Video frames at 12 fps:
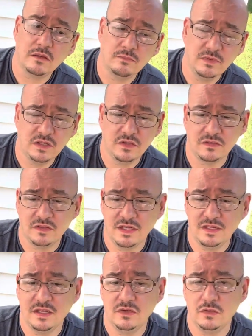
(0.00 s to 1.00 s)
because they
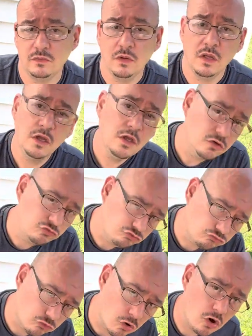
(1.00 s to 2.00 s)
tend to
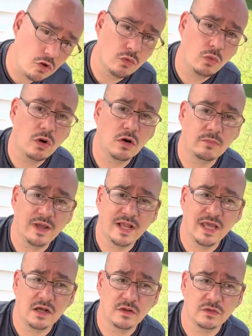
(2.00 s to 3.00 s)
draw the water back
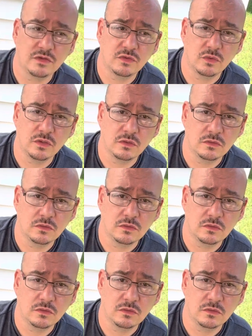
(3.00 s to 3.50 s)
out of the soil.